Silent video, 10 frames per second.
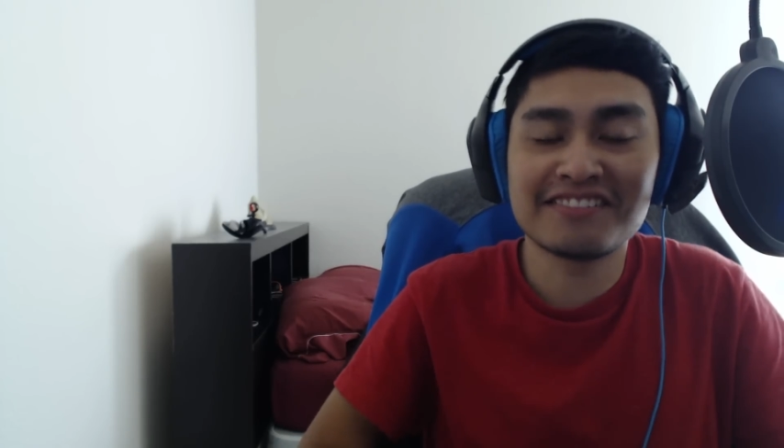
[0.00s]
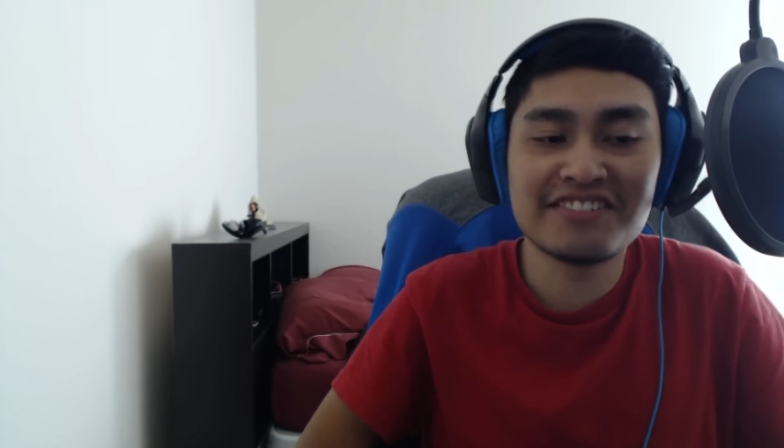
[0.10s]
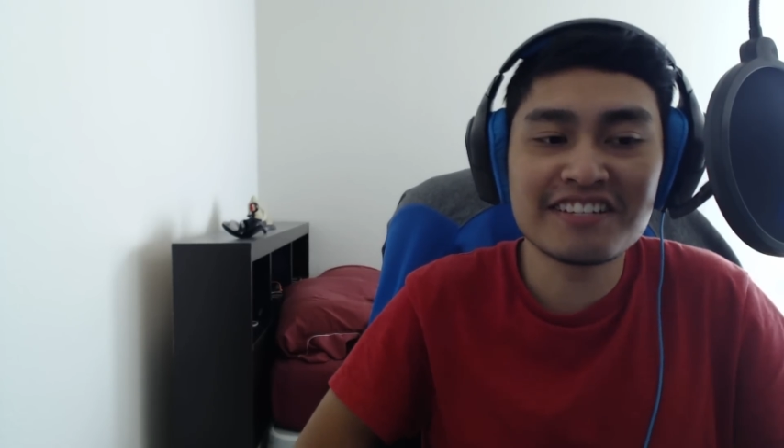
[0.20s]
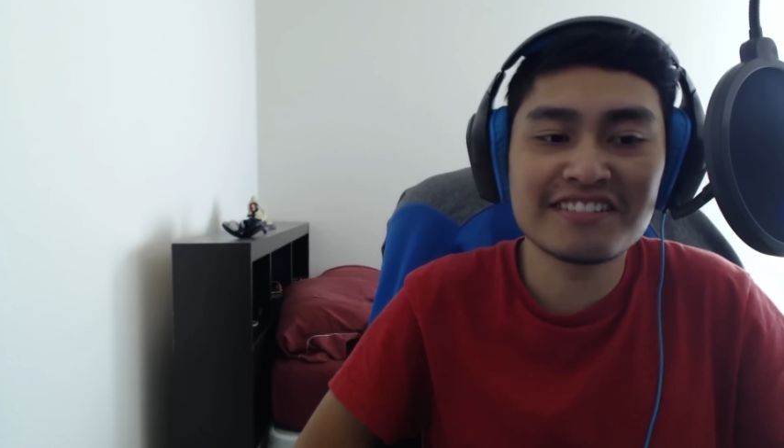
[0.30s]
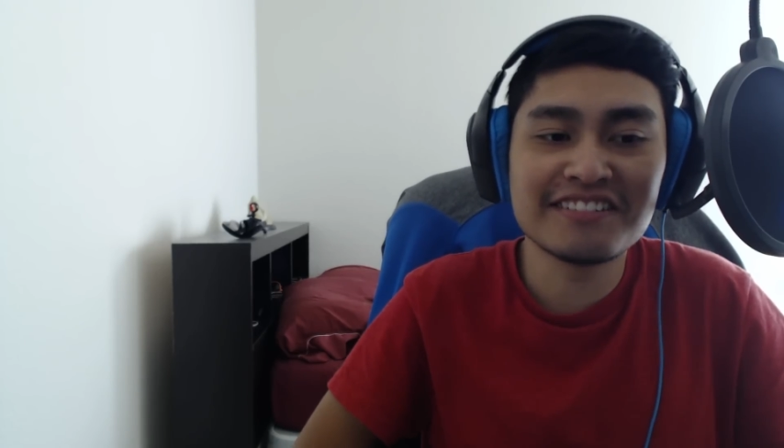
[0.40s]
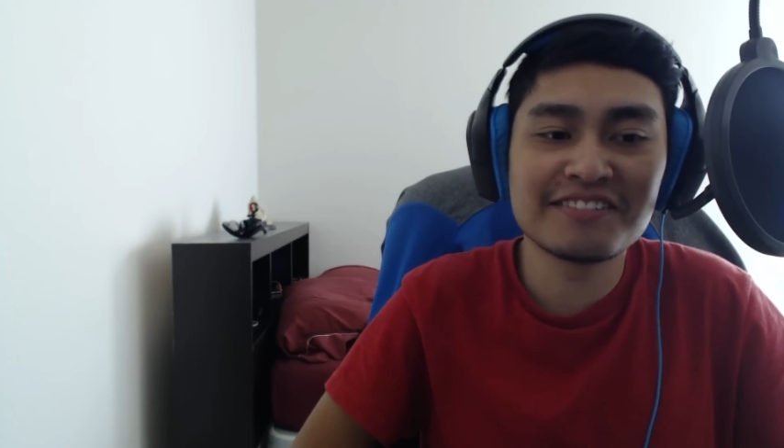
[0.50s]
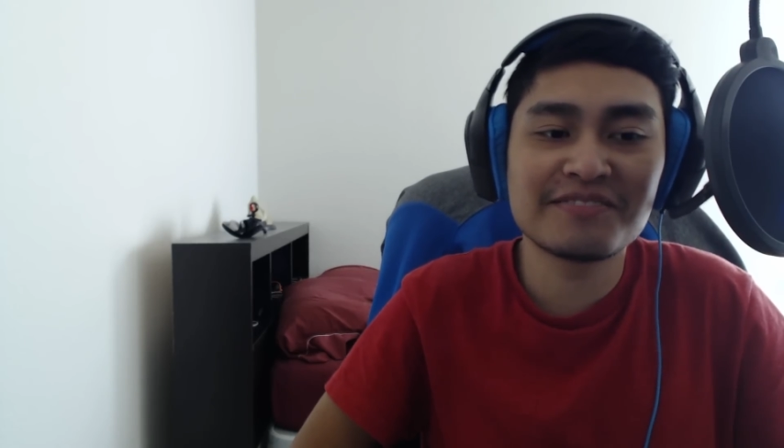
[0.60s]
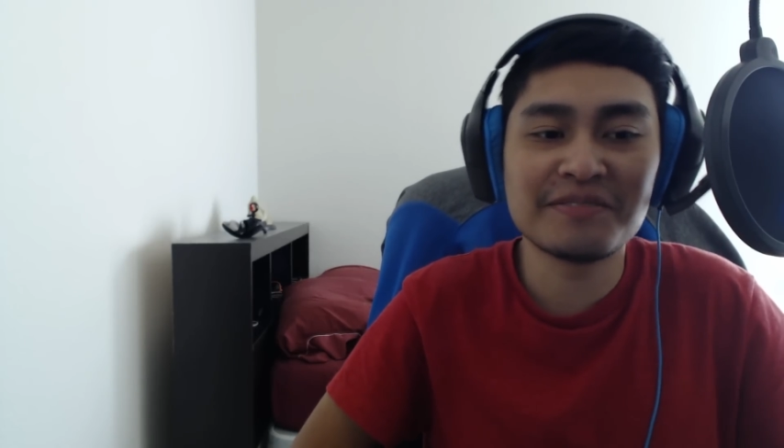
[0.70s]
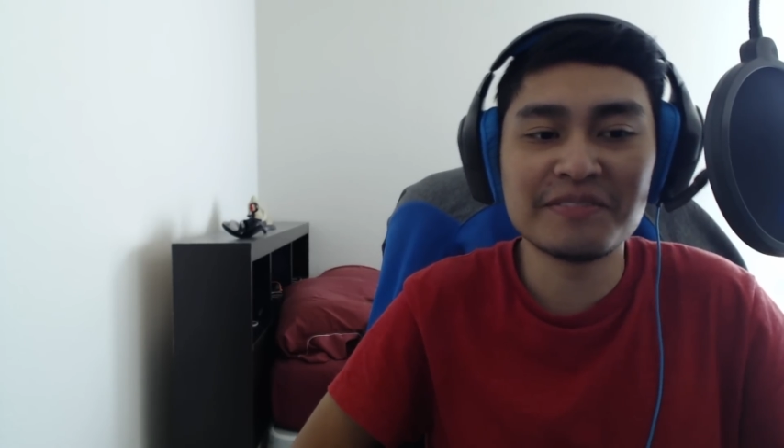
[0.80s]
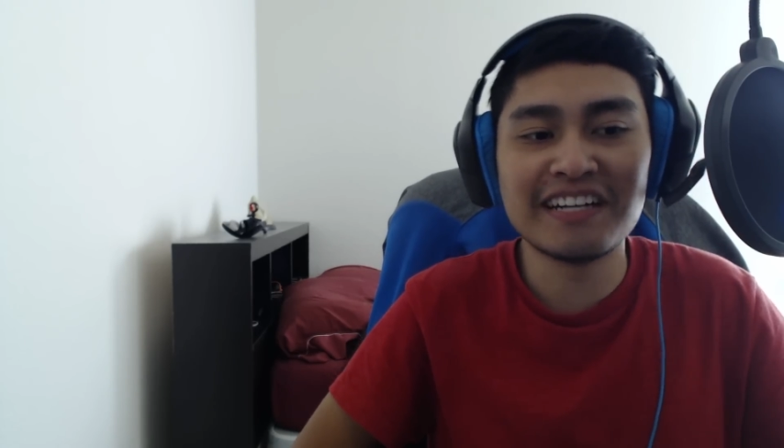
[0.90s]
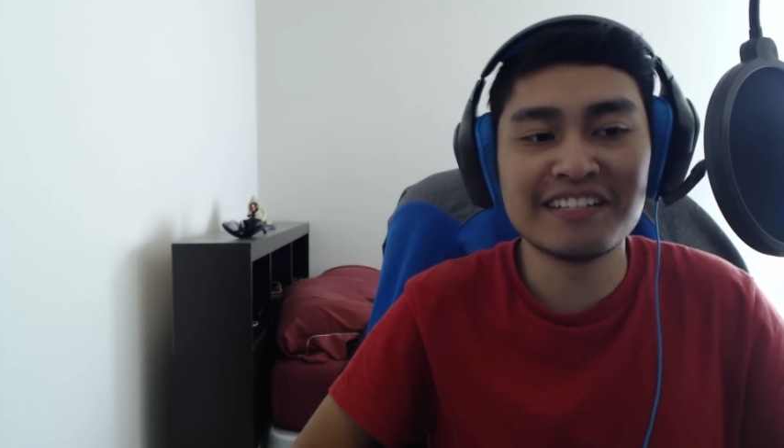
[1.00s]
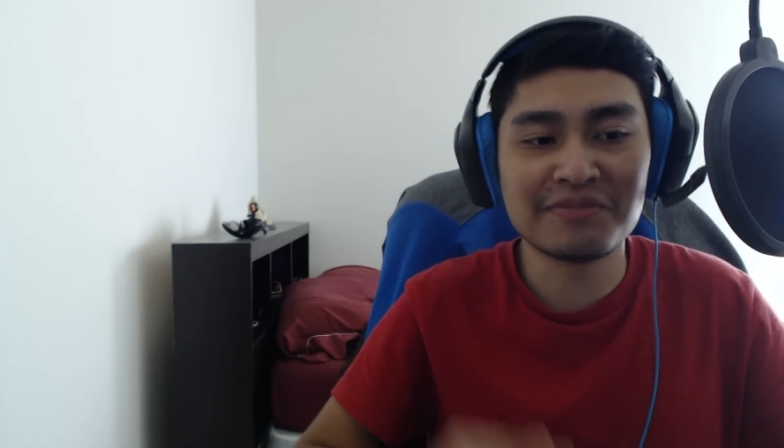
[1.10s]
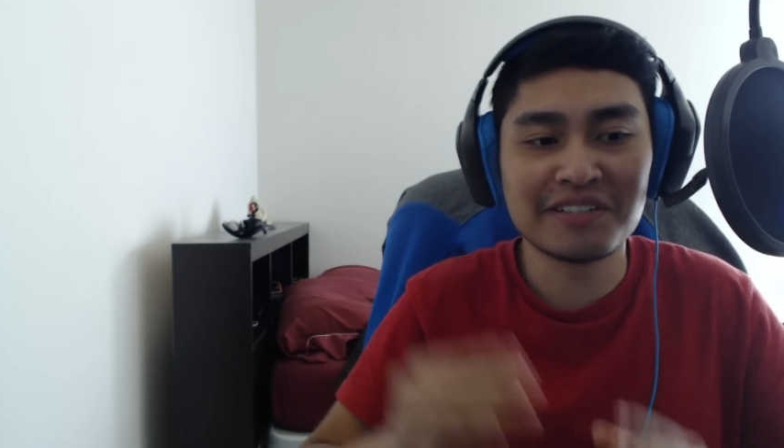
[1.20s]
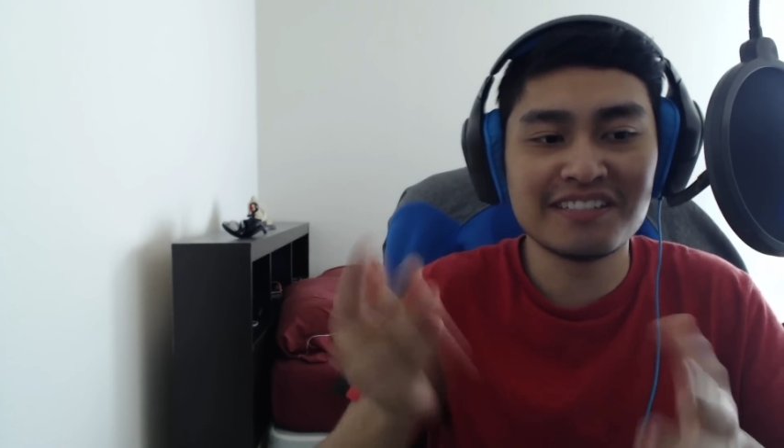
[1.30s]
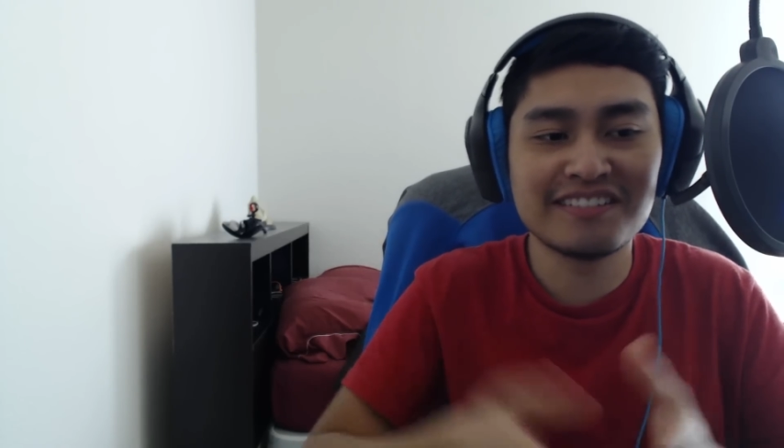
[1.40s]
suggestions from you
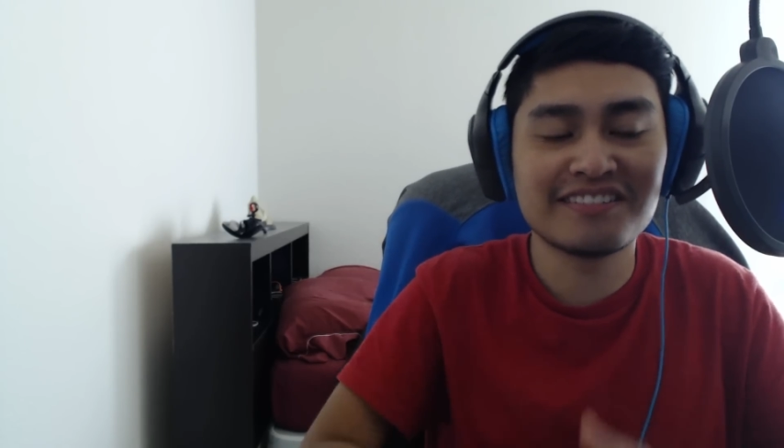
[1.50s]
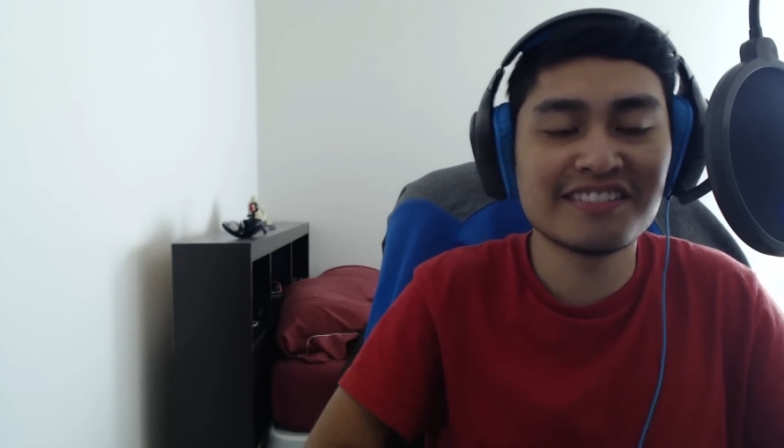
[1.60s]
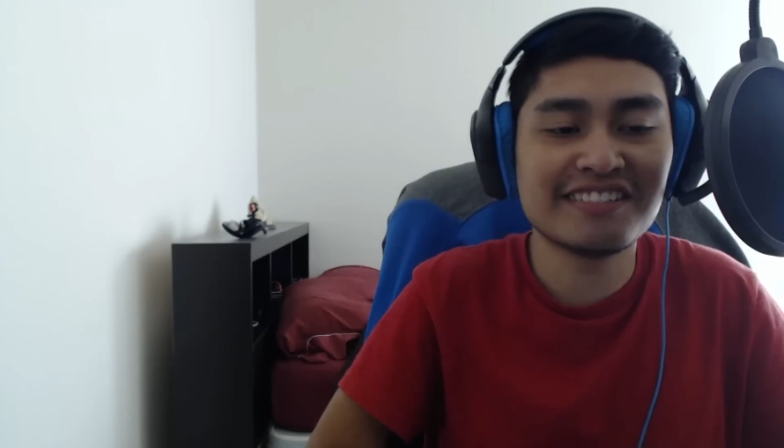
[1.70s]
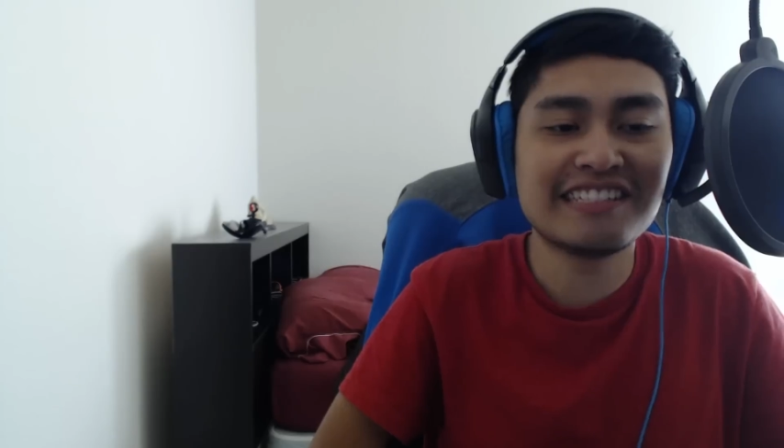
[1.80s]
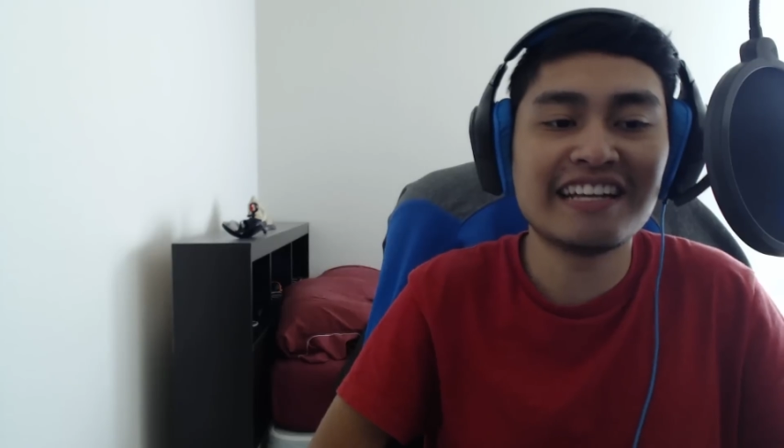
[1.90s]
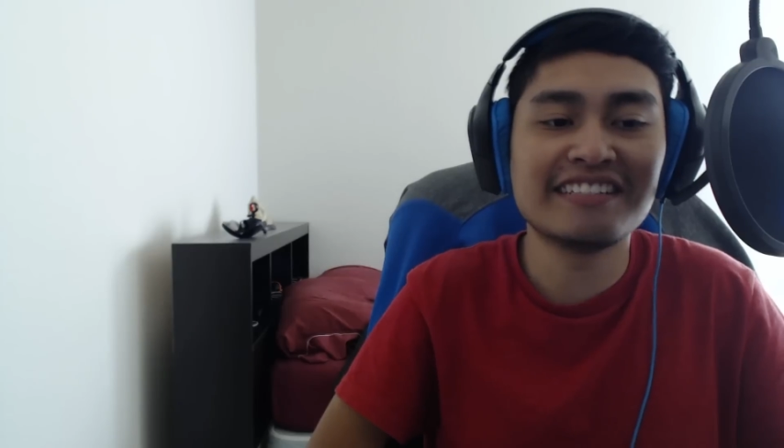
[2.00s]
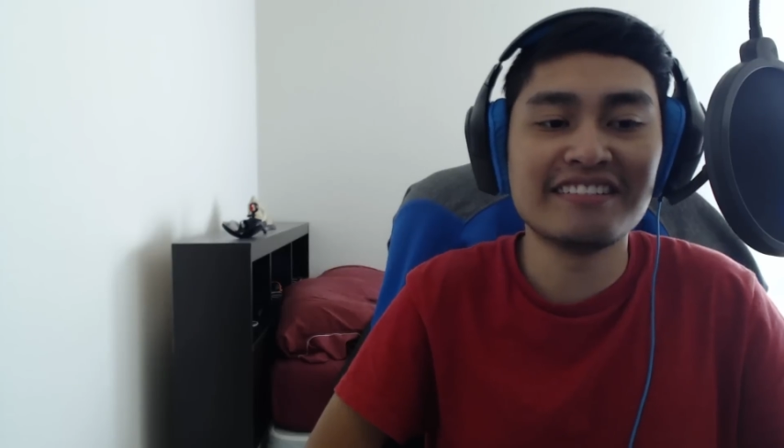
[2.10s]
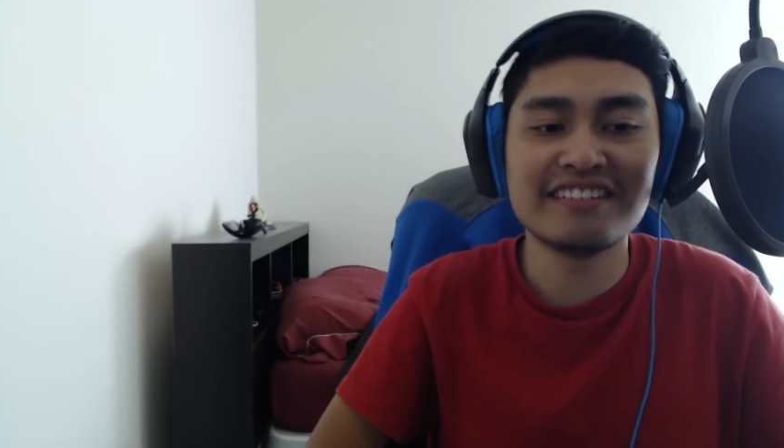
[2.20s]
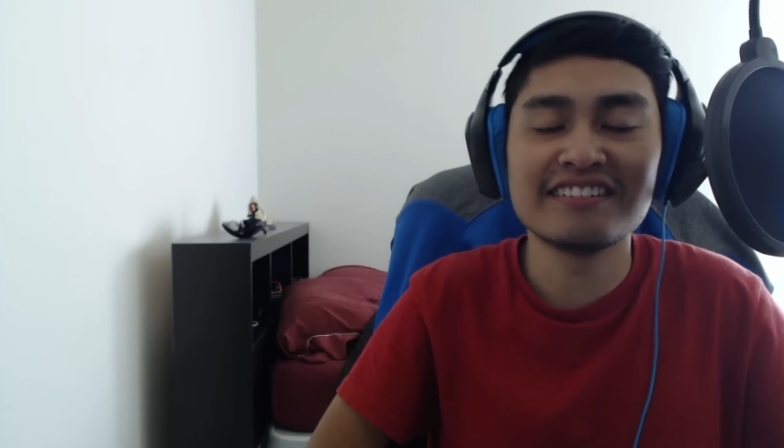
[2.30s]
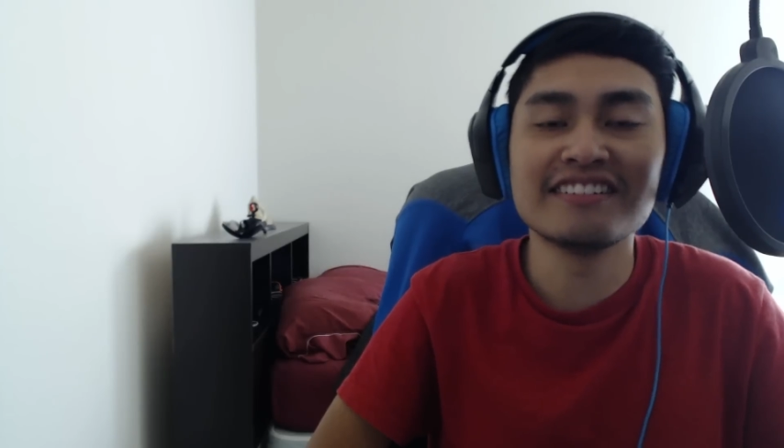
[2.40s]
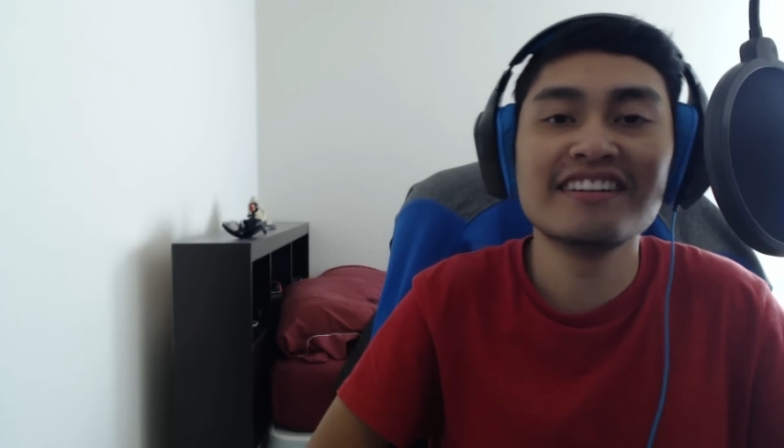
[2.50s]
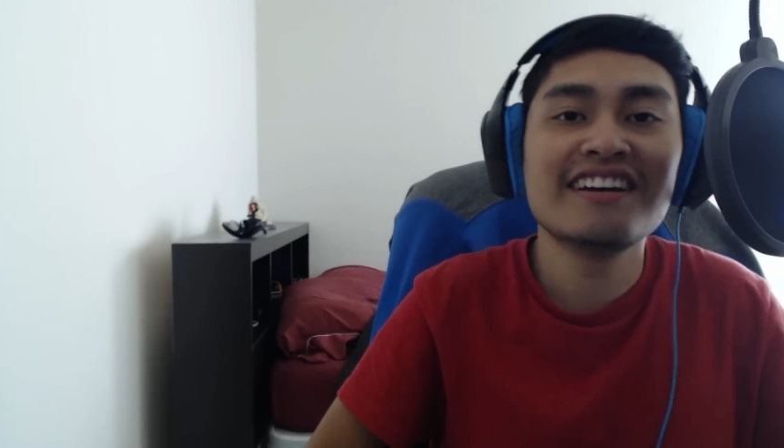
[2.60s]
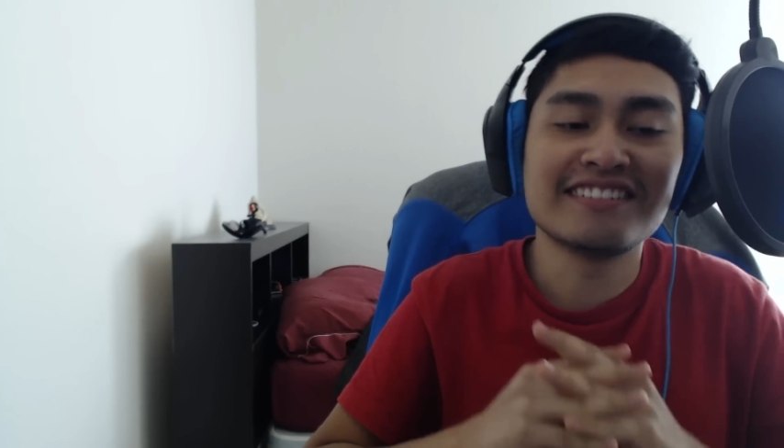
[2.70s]
guys wanted Christina Aguilera.